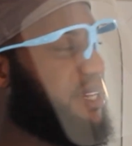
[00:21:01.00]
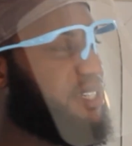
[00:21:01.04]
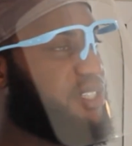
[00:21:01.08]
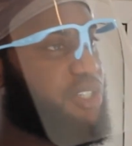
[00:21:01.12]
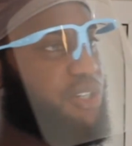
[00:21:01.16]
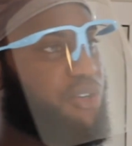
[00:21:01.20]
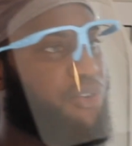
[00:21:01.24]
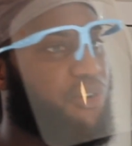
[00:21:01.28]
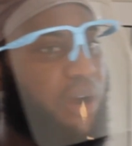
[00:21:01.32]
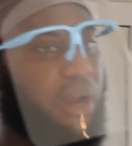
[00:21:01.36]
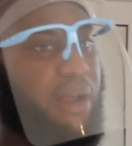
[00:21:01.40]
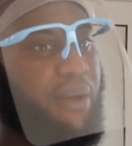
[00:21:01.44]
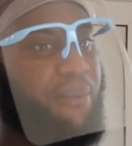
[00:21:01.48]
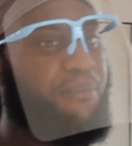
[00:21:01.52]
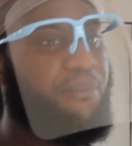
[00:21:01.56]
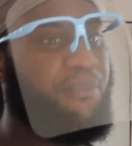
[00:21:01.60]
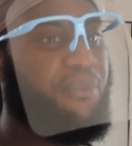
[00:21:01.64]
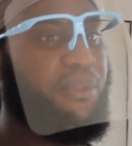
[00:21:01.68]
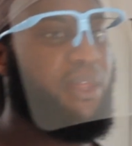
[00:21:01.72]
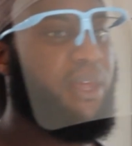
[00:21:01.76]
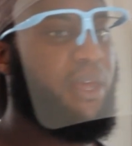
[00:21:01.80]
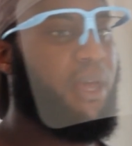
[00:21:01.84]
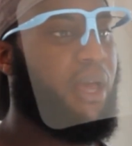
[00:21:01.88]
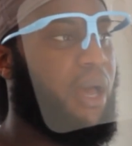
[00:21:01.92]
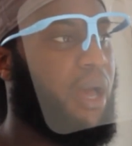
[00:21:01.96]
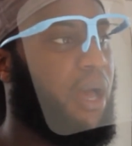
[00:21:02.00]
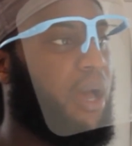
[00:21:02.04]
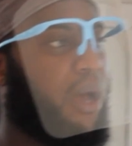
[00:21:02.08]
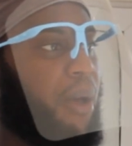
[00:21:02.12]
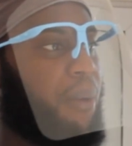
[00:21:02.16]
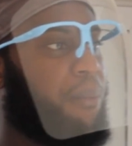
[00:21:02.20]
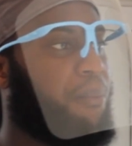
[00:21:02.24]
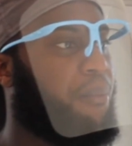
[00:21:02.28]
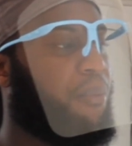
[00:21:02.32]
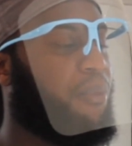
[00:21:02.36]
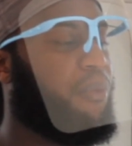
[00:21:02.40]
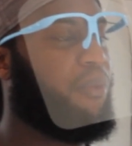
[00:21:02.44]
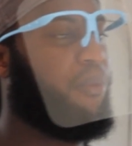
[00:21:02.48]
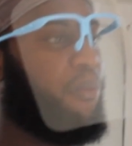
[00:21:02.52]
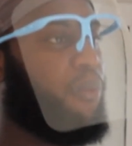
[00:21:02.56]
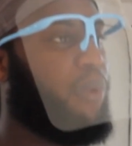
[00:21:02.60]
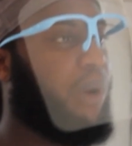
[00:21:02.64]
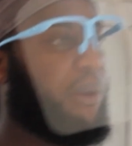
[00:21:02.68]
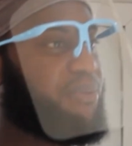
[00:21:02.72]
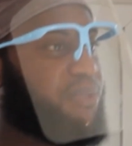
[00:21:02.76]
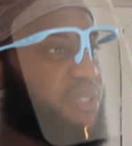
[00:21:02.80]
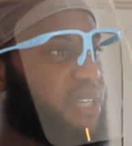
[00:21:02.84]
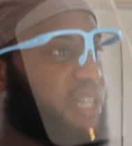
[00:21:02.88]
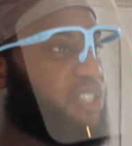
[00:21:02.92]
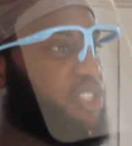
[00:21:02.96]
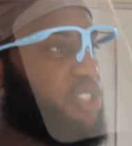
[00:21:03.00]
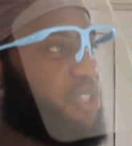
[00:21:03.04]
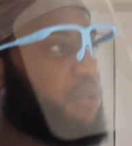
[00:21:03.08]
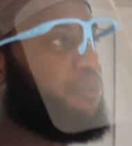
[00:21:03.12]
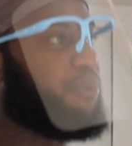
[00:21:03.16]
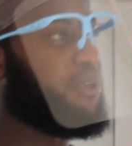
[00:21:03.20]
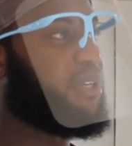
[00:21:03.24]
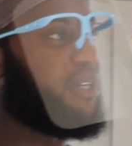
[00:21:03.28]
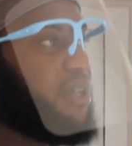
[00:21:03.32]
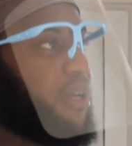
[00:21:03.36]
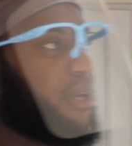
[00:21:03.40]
Instagram. Website should be